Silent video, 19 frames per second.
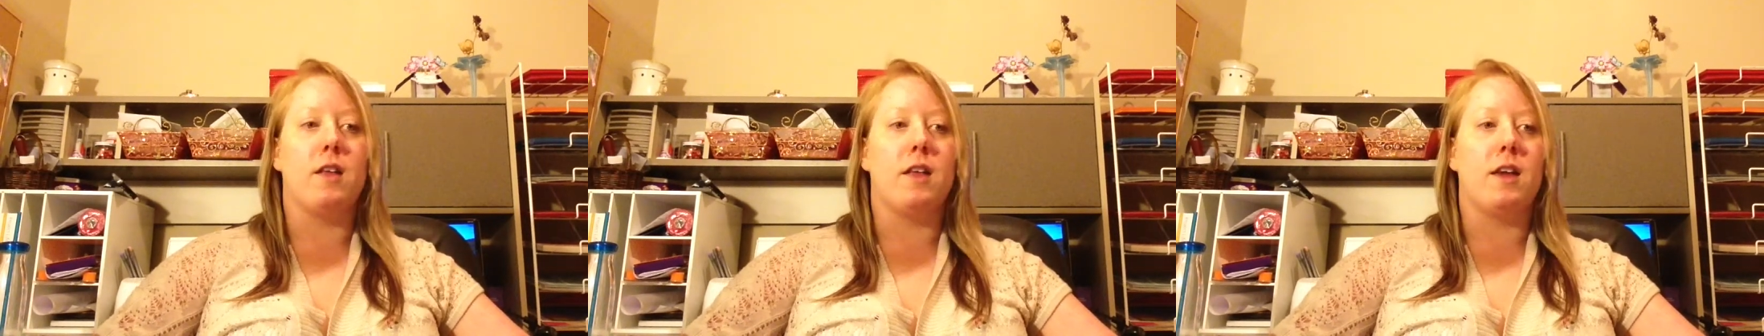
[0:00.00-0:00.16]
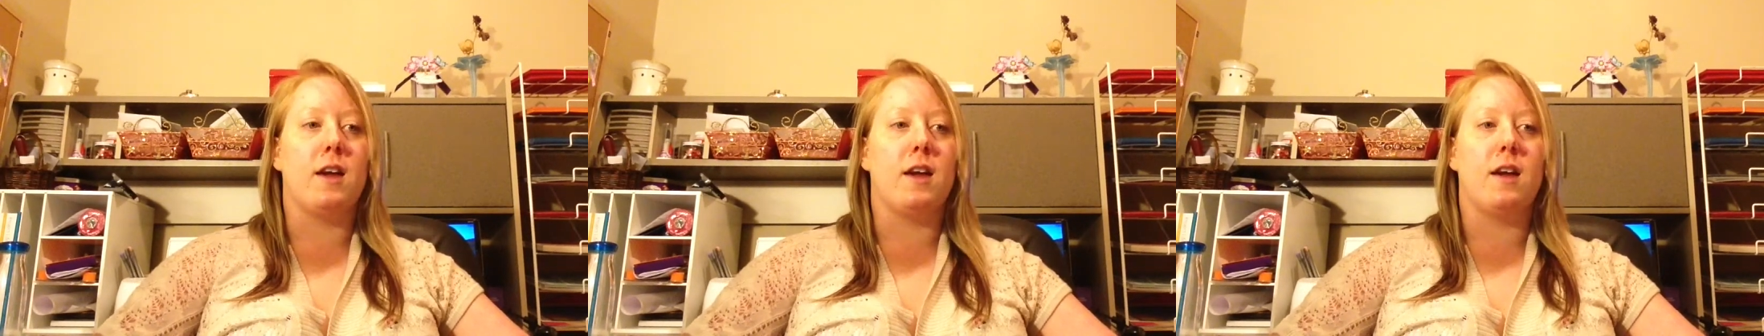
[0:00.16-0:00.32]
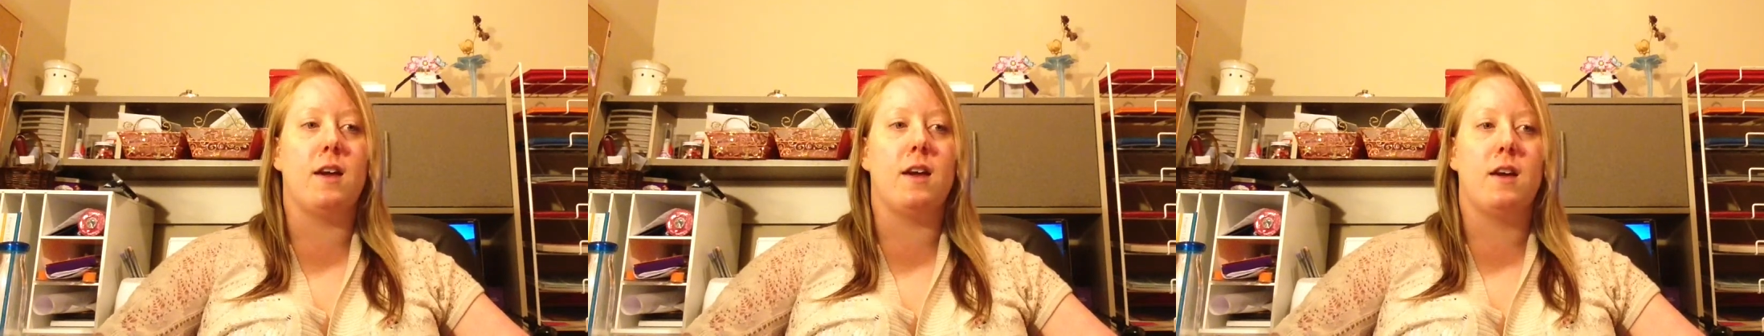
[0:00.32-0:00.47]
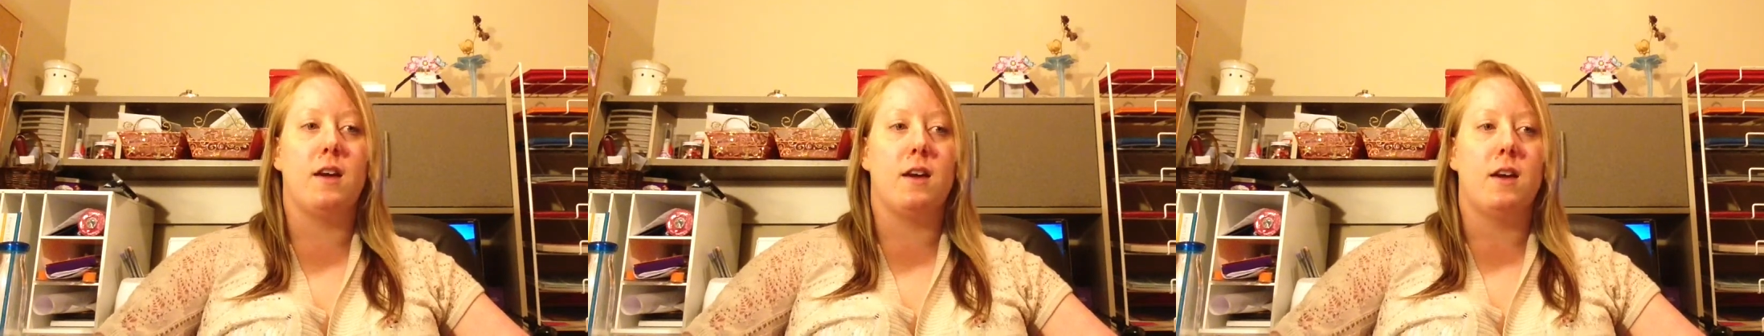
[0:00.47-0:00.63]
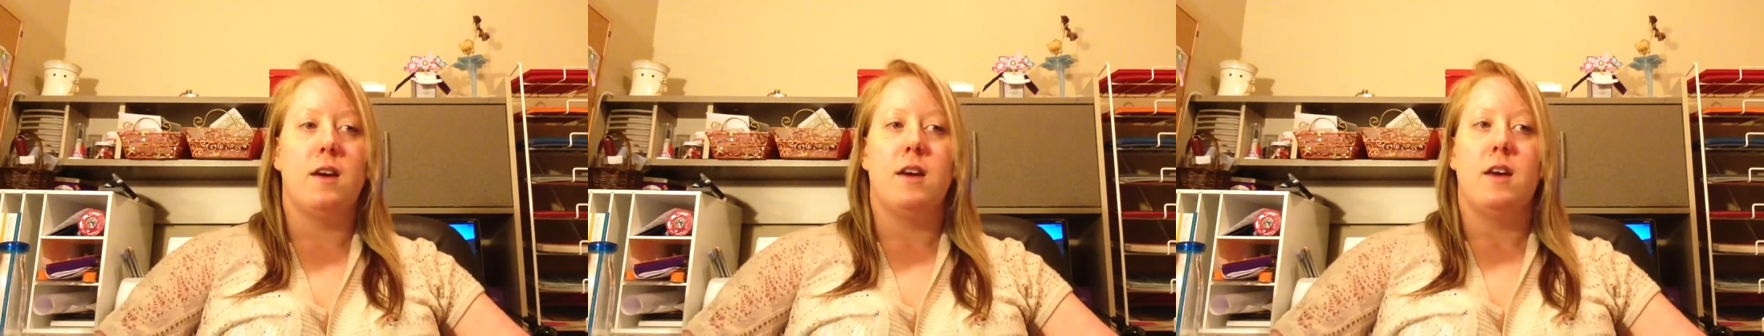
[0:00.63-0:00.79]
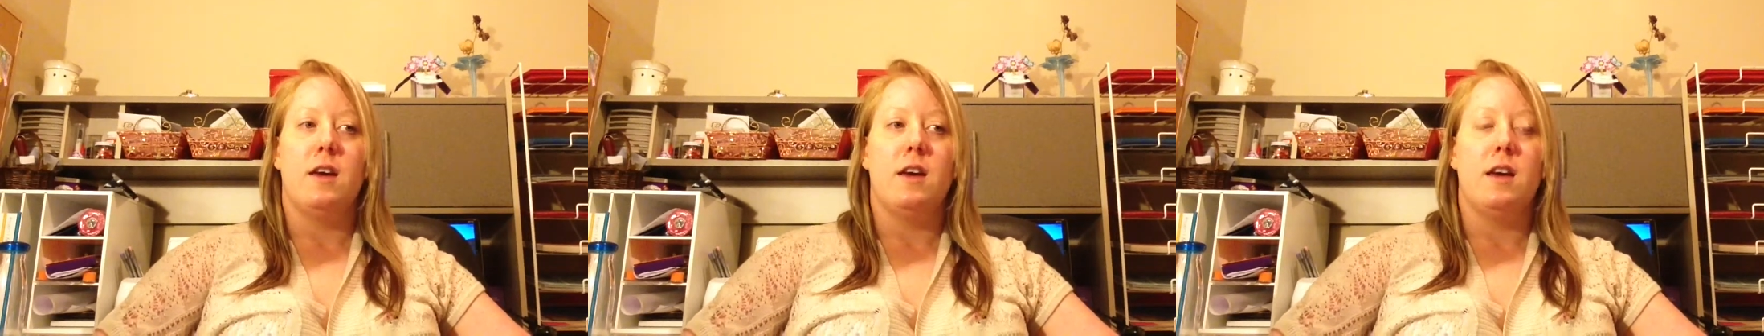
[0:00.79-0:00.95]
like,
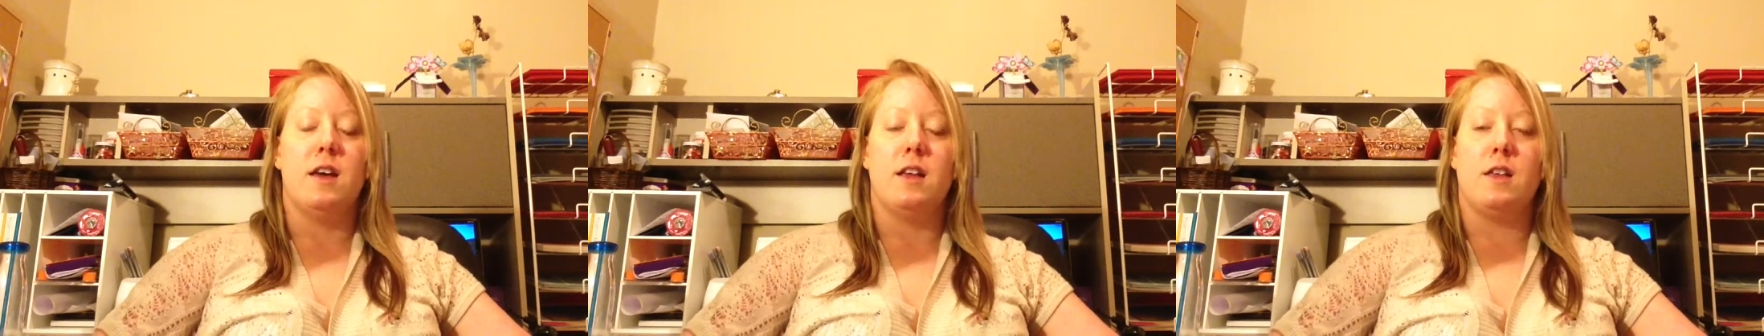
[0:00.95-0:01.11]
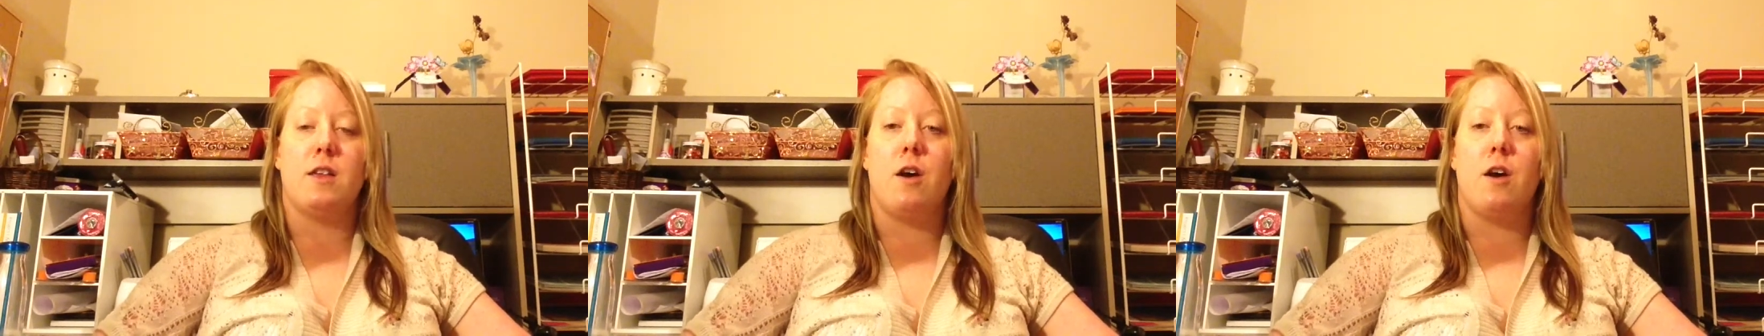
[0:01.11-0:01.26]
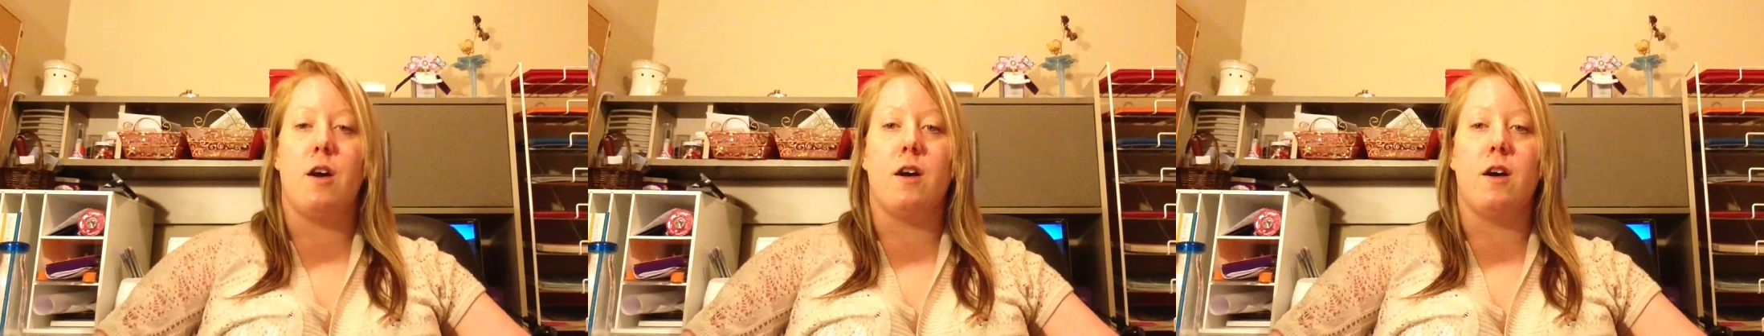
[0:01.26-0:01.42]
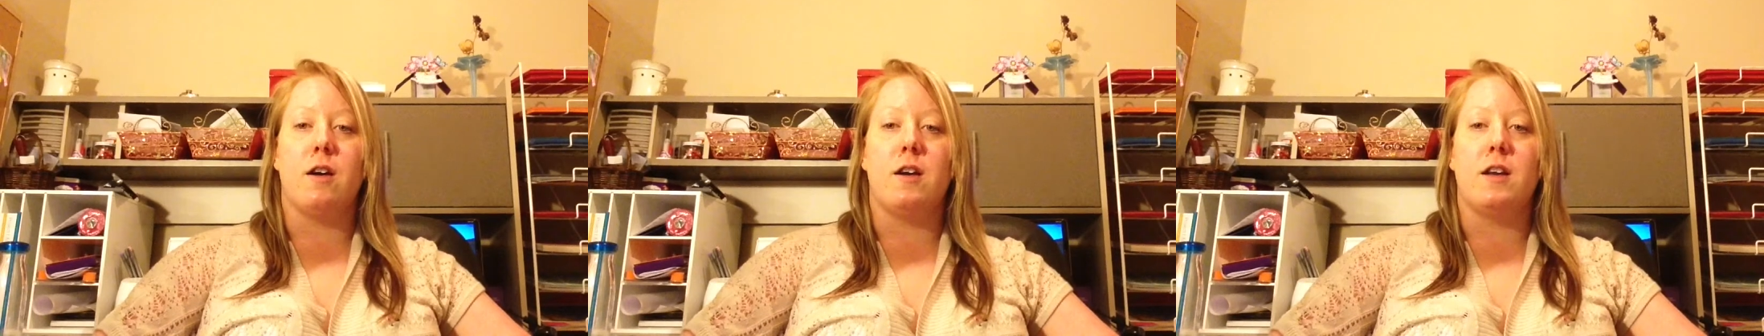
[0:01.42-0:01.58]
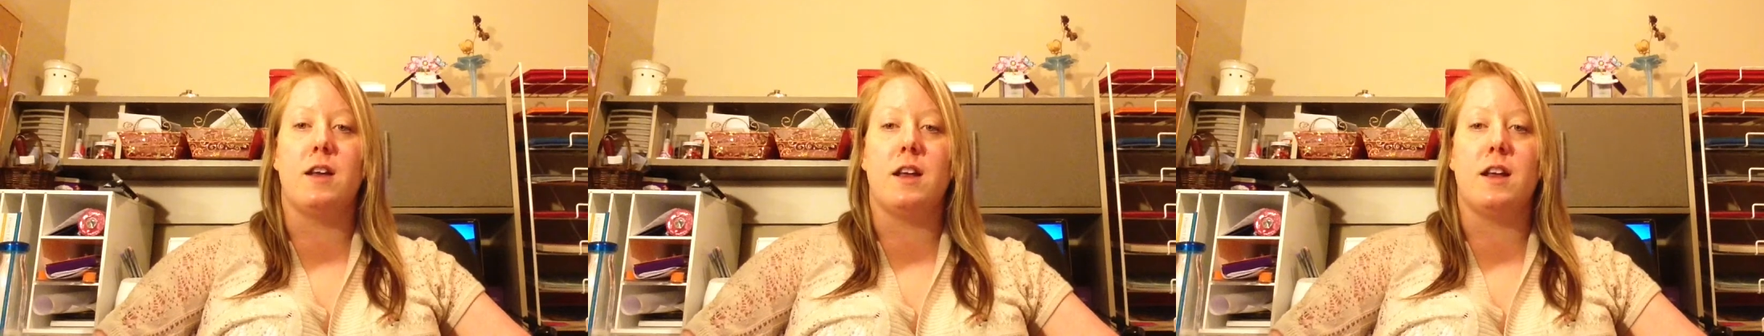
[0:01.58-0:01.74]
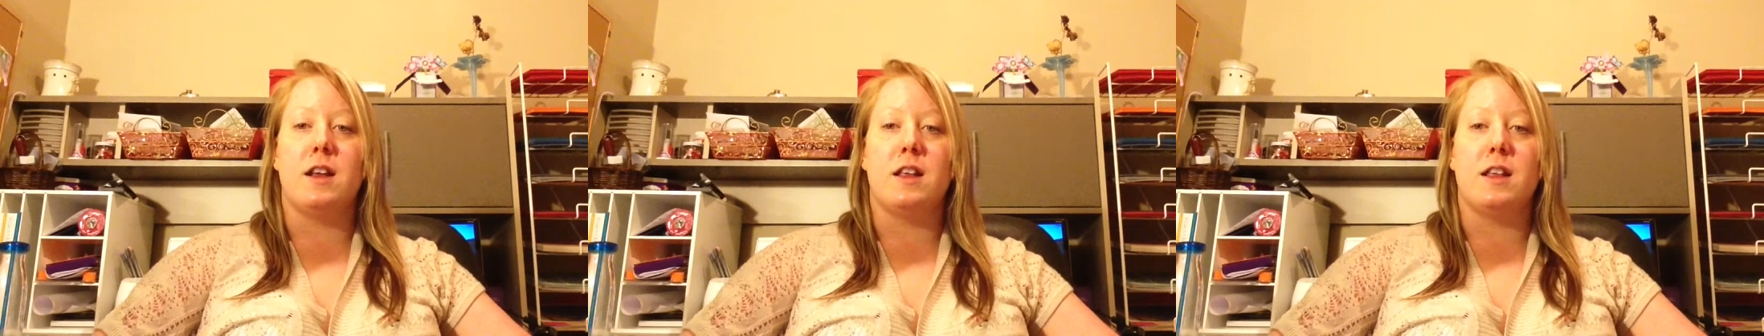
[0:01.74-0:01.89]
it's hard,
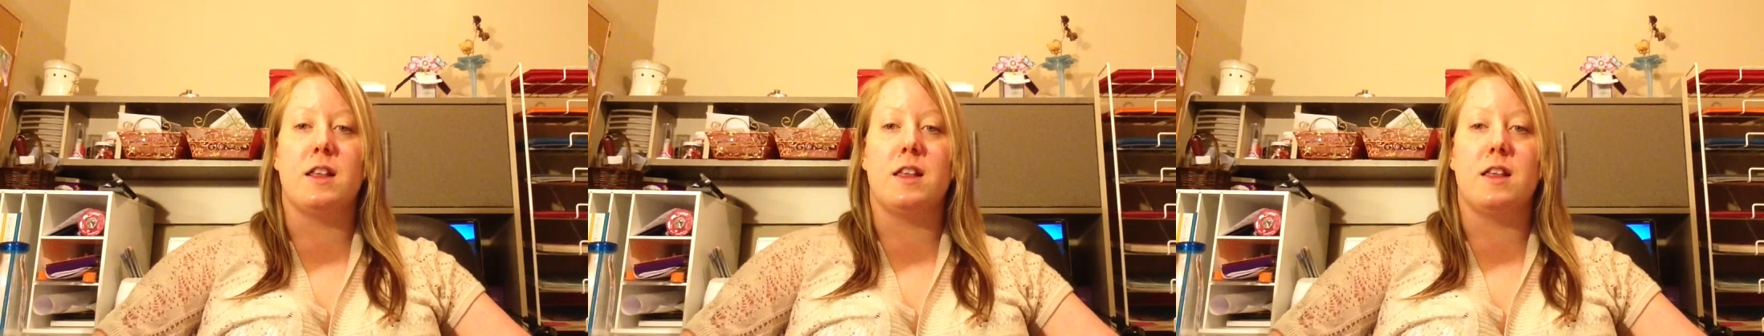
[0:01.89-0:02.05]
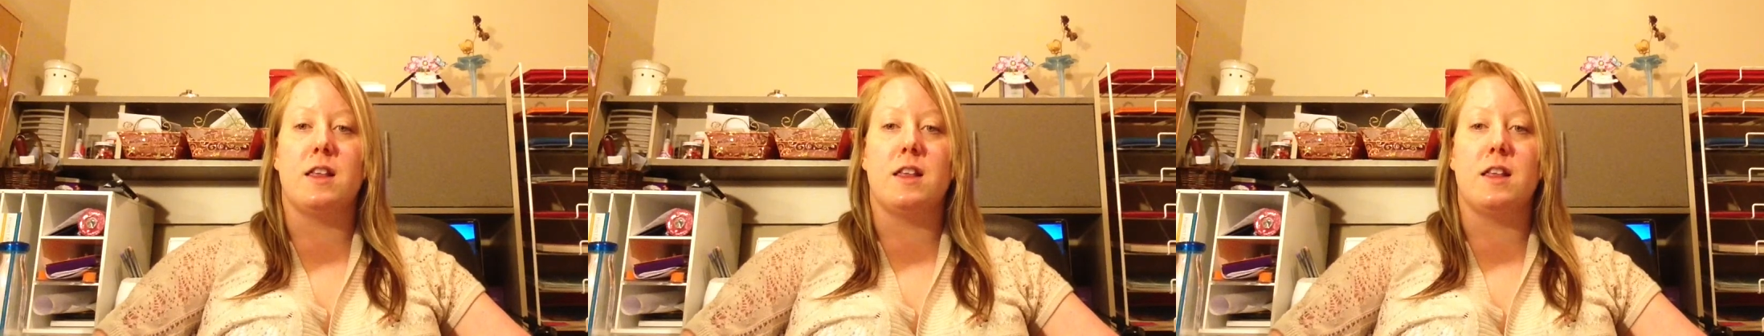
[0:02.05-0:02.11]
and